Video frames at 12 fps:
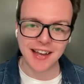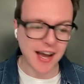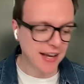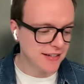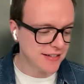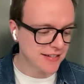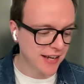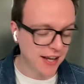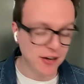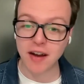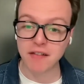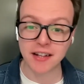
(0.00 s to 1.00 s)
And I
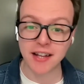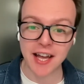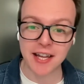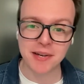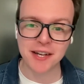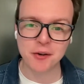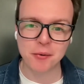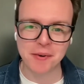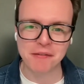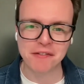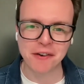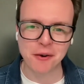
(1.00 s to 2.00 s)
don't have the library open
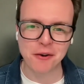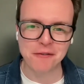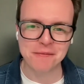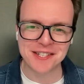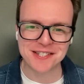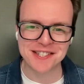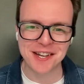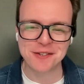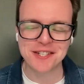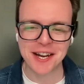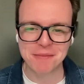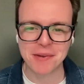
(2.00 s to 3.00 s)
in front of me just now,
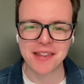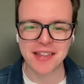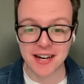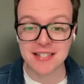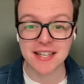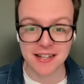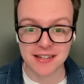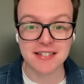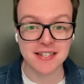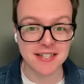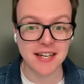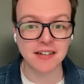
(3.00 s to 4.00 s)
Jen, but there's
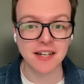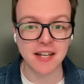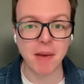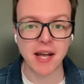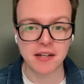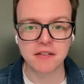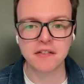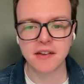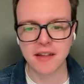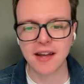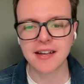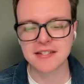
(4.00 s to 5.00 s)
a certain command for
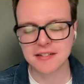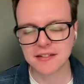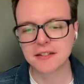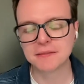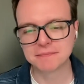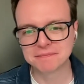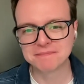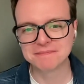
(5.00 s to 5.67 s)
that, isn't there?